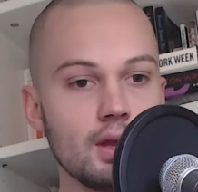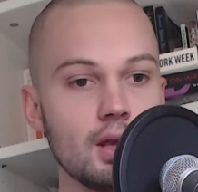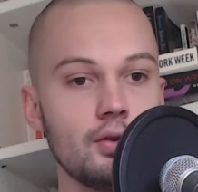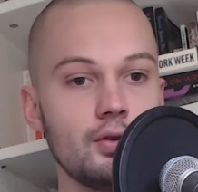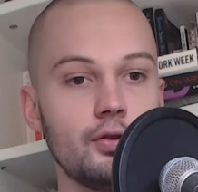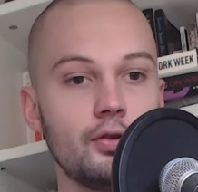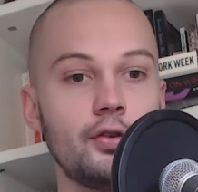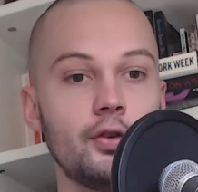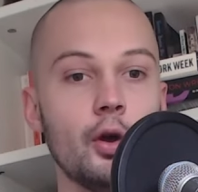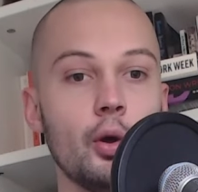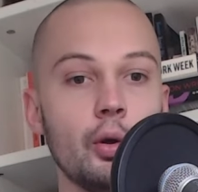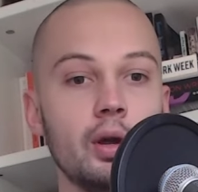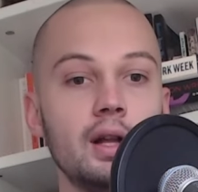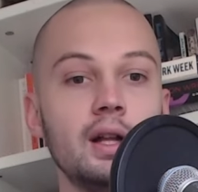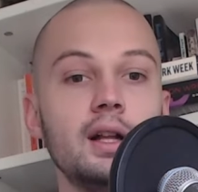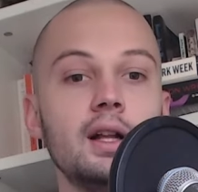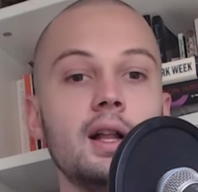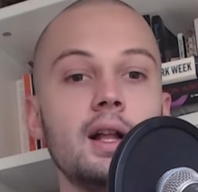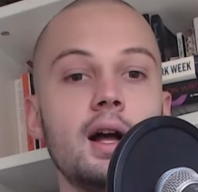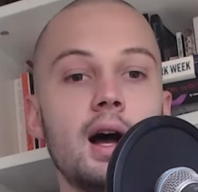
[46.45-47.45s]
So
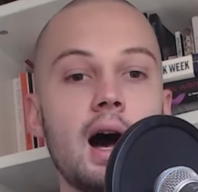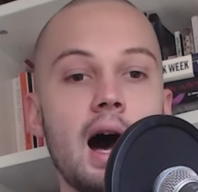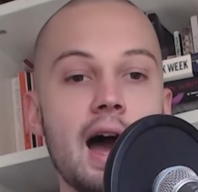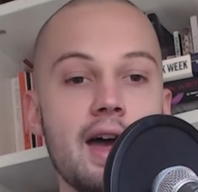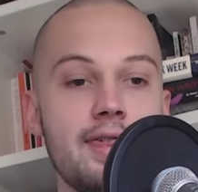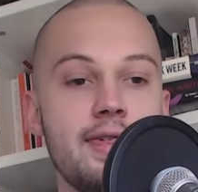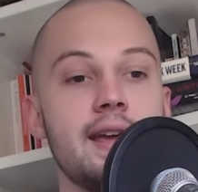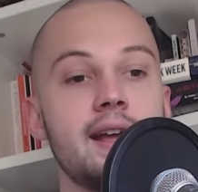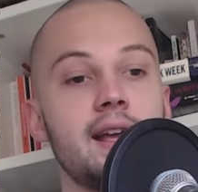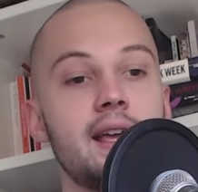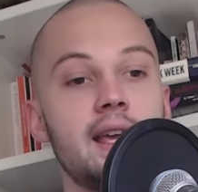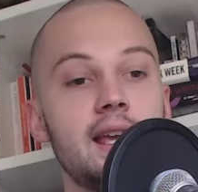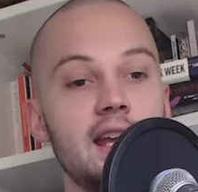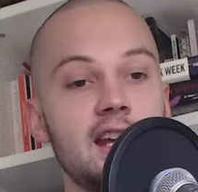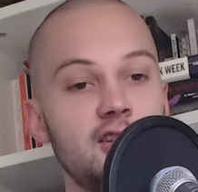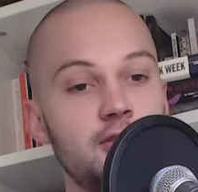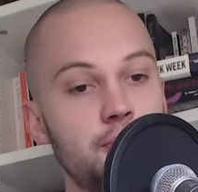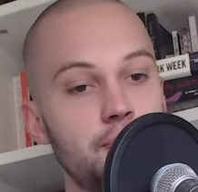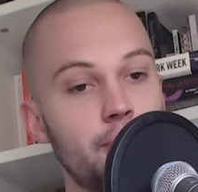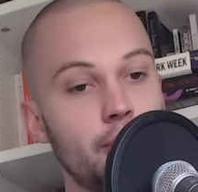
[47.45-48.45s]
I think
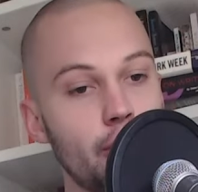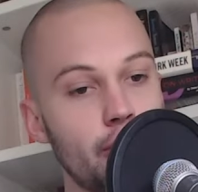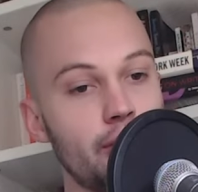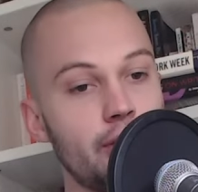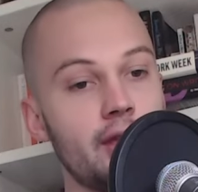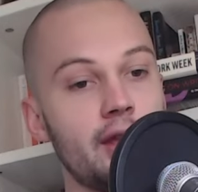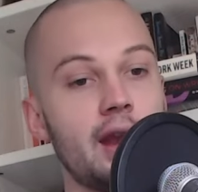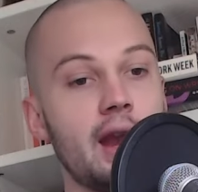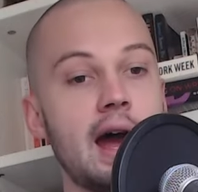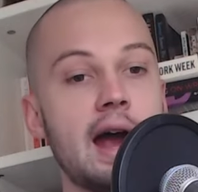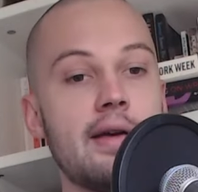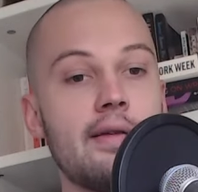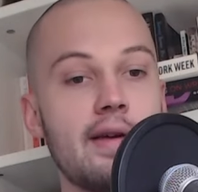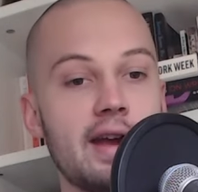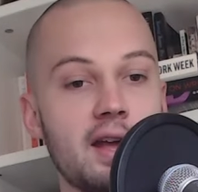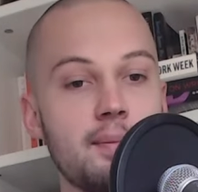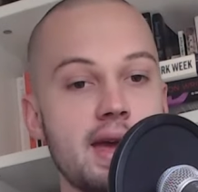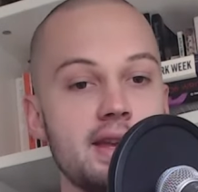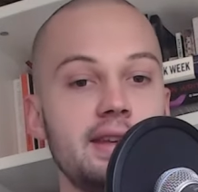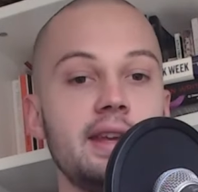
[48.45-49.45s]
each book that I
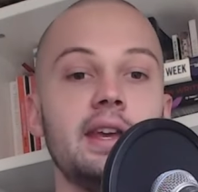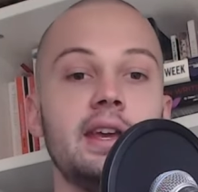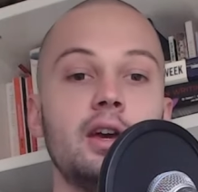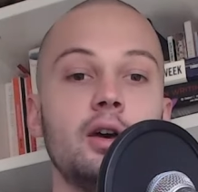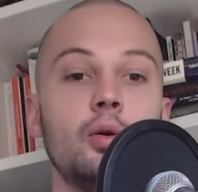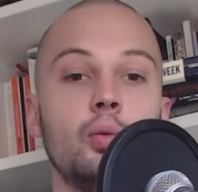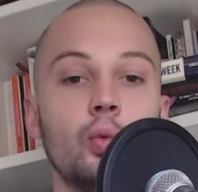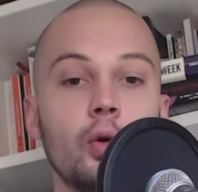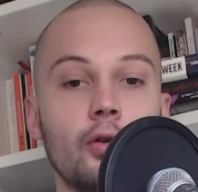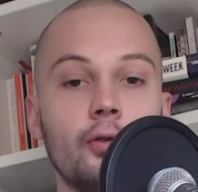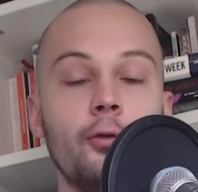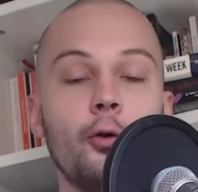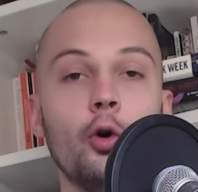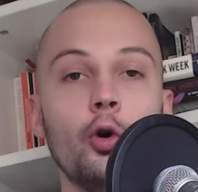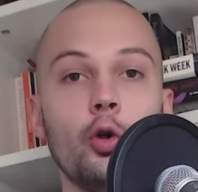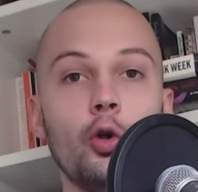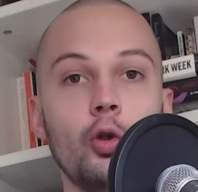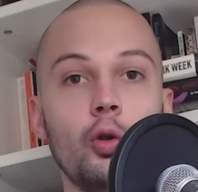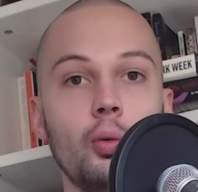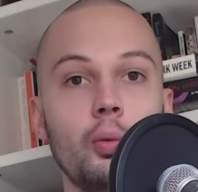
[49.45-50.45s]
recommend here will
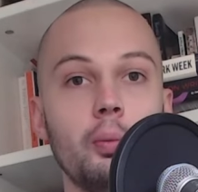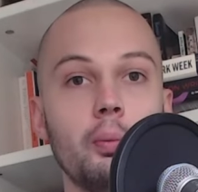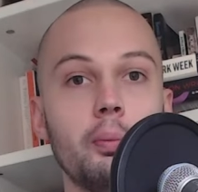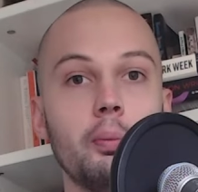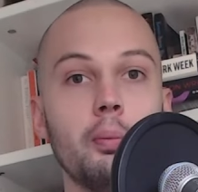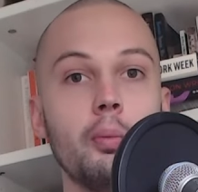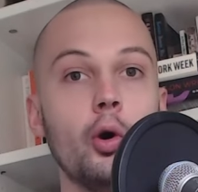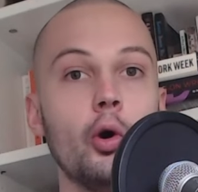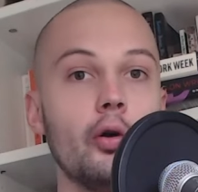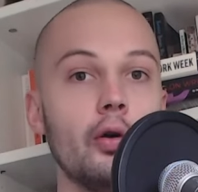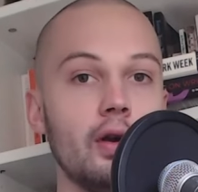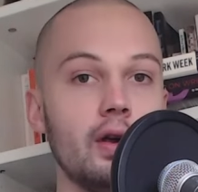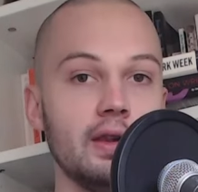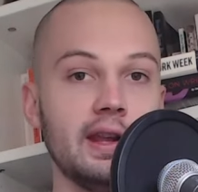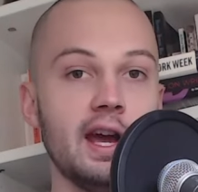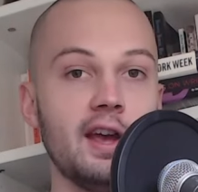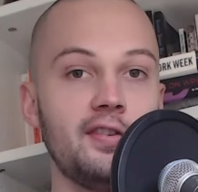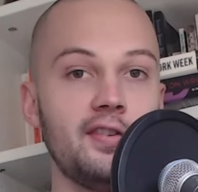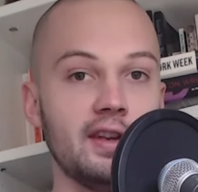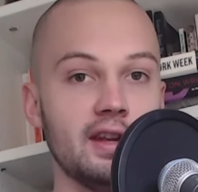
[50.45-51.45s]
fall more or less
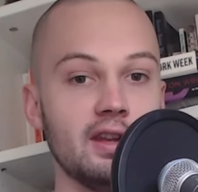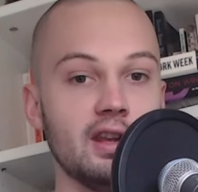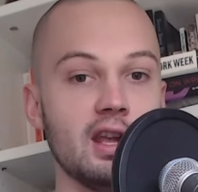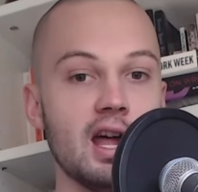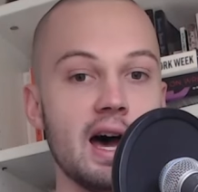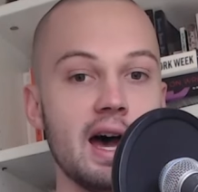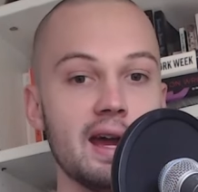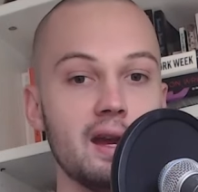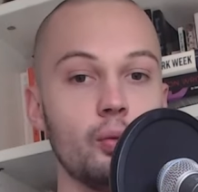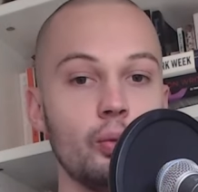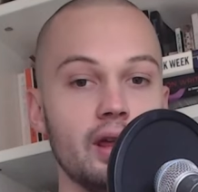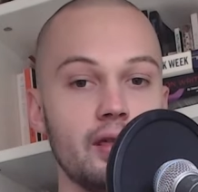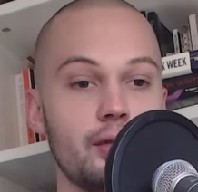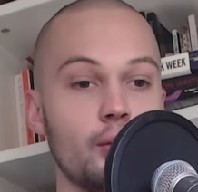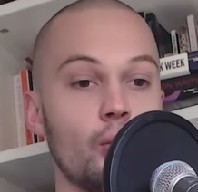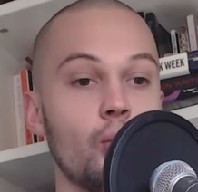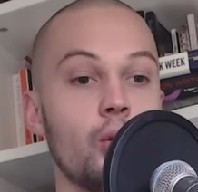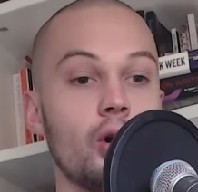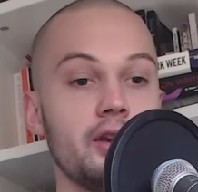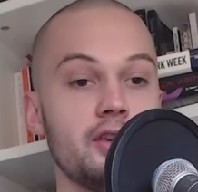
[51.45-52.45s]
in line with
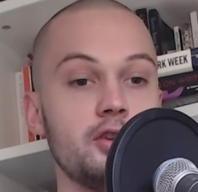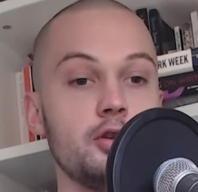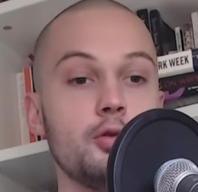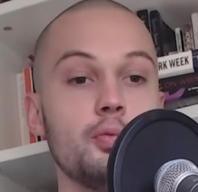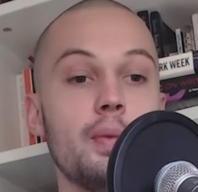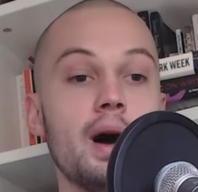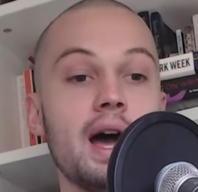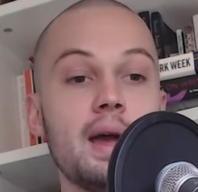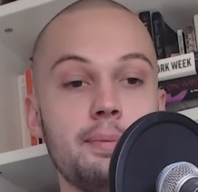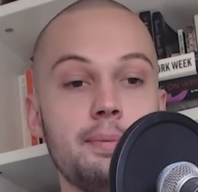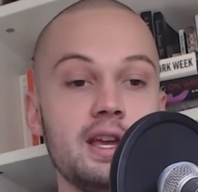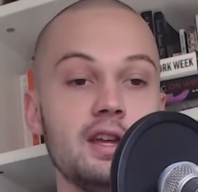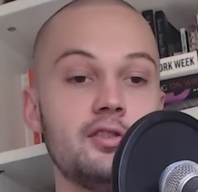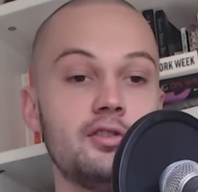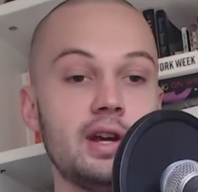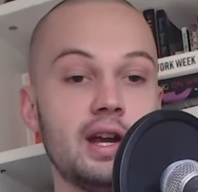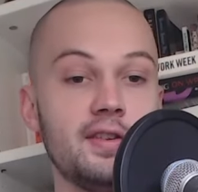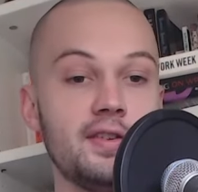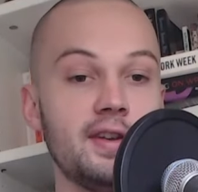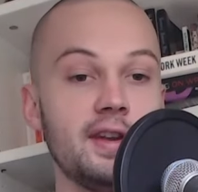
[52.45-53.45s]
what you might be
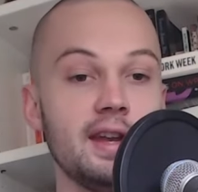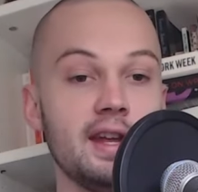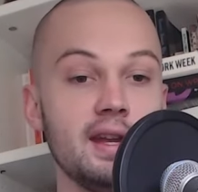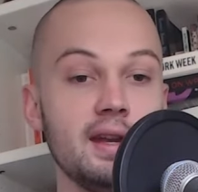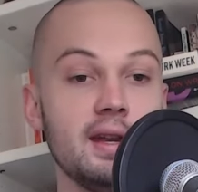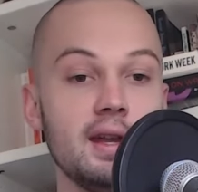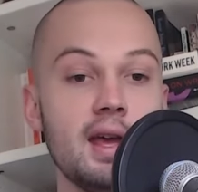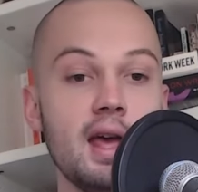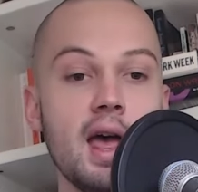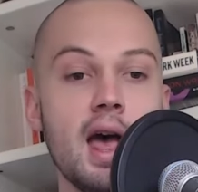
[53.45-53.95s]
interested in.